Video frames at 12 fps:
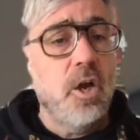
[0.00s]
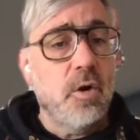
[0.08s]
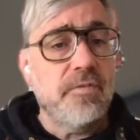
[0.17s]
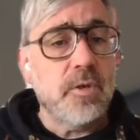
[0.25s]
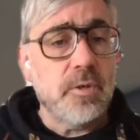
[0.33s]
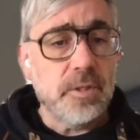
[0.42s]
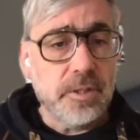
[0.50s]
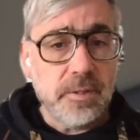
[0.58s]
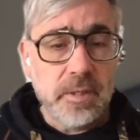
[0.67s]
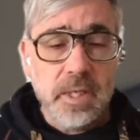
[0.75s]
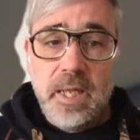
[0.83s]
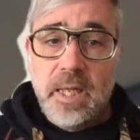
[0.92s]

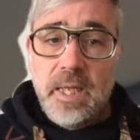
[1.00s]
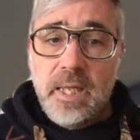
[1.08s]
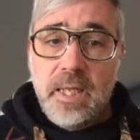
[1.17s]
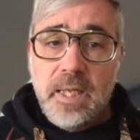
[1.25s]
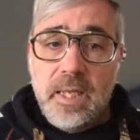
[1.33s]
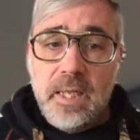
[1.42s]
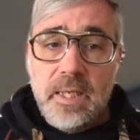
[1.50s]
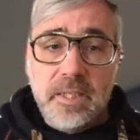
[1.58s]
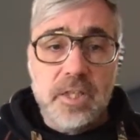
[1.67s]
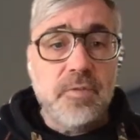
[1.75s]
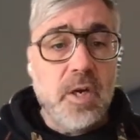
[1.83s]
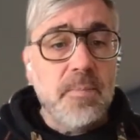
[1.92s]
functions
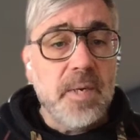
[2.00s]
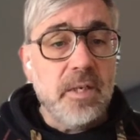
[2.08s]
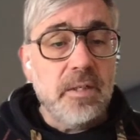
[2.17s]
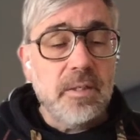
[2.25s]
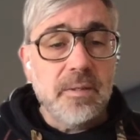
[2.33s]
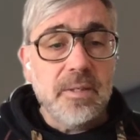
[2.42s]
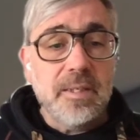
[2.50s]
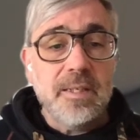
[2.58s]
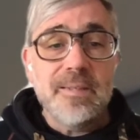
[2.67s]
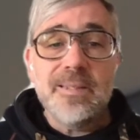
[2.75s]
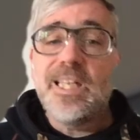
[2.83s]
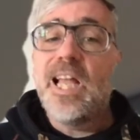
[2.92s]
and it
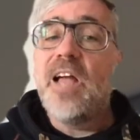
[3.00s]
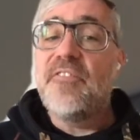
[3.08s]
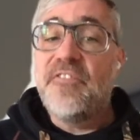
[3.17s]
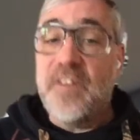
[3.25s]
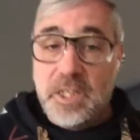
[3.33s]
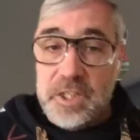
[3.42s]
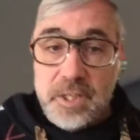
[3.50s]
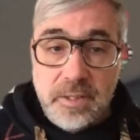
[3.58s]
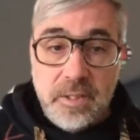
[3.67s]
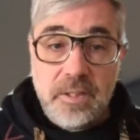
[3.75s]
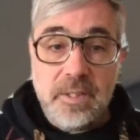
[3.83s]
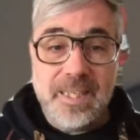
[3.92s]
works,
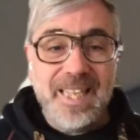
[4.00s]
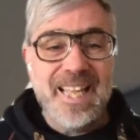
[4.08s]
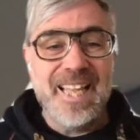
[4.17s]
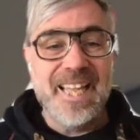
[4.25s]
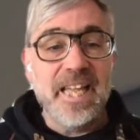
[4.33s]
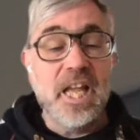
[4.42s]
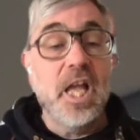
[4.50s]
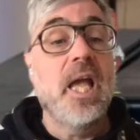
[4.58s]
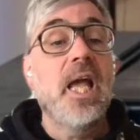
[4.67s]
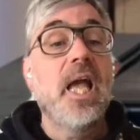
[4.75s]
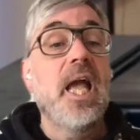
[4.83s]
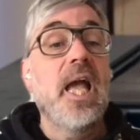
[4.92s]
but you don't want to
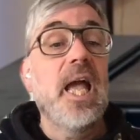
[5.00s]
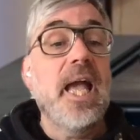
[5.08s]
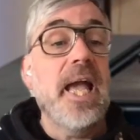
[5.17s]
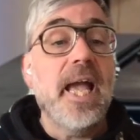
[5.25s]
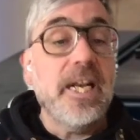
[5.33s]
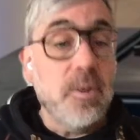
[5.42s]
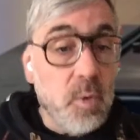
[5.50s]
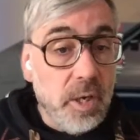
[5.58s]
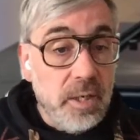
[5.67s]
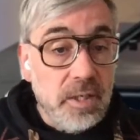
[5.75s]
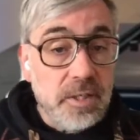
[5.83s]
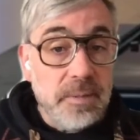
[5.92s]
surgery with it
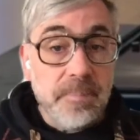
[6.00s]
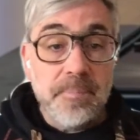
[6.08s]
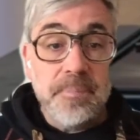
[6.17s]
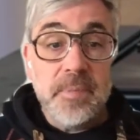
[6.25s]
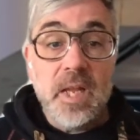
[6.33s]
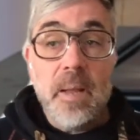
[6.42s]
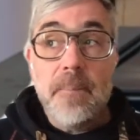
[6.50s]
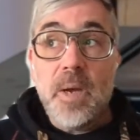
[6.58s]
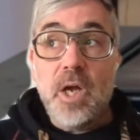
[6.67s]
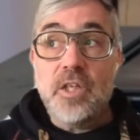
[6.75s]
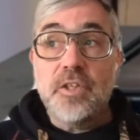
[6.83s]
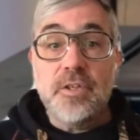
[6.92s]
because it's
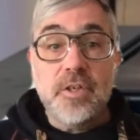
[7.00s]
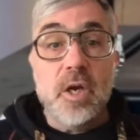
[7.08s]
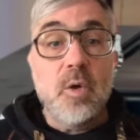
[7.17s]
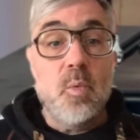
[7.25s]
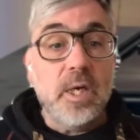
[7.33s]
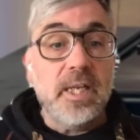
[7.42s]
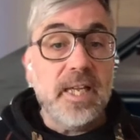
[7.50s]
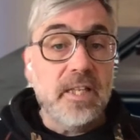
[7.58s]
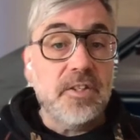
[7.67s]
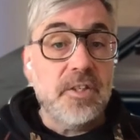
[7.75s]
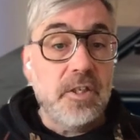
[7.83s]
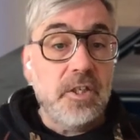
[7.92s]
quite unreliable.